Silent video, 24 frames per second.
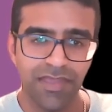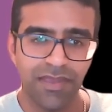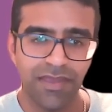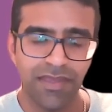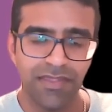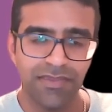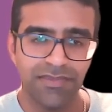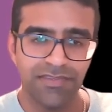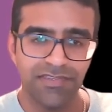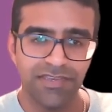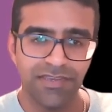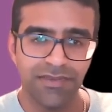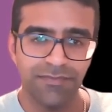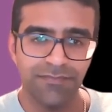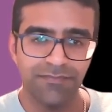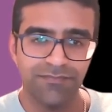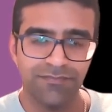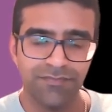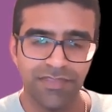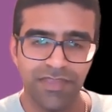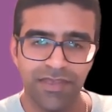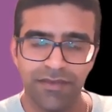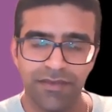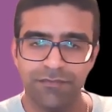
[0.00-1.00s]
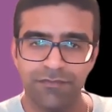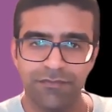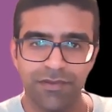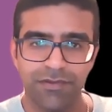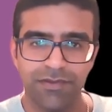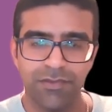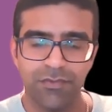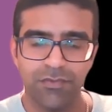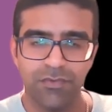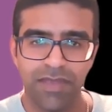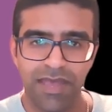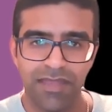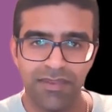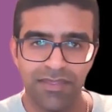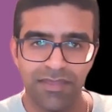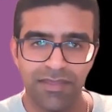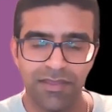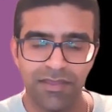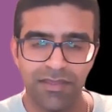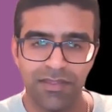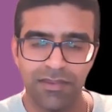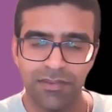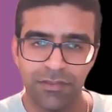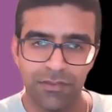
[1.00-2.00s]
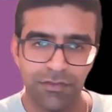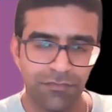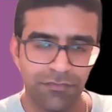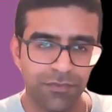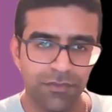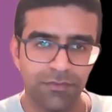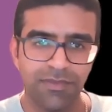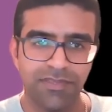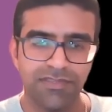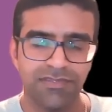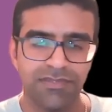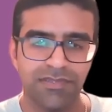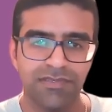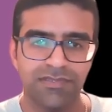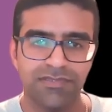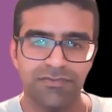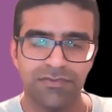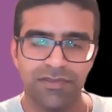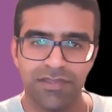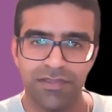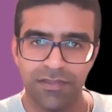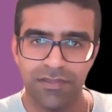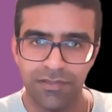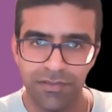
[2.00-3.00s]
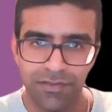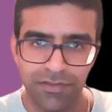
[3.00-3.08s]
And yeah, very organic and good for your business, right?